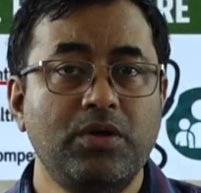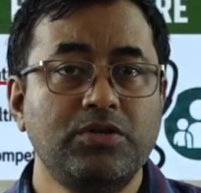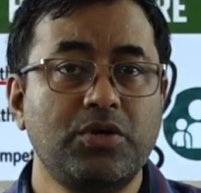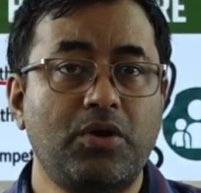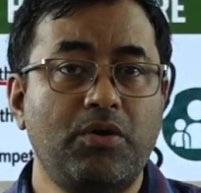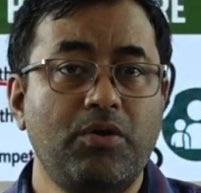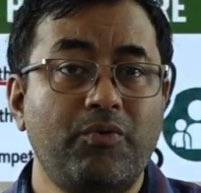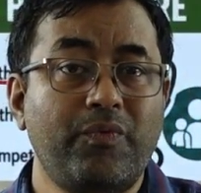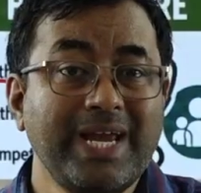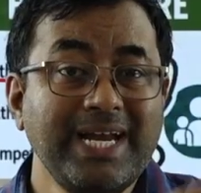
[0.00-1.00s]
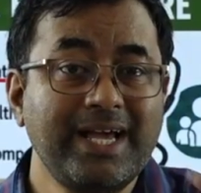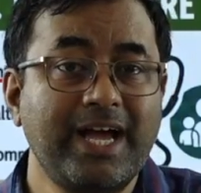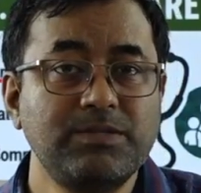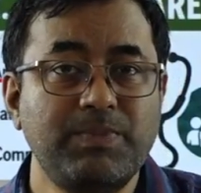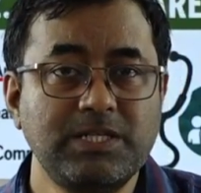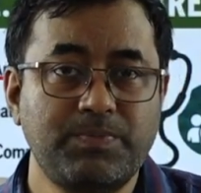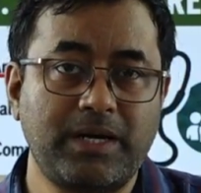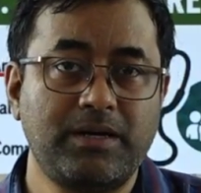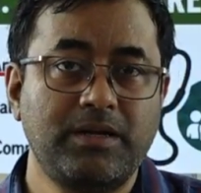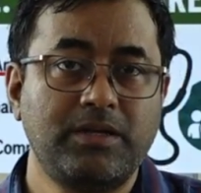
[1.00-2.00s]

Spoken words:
So why it has been spread?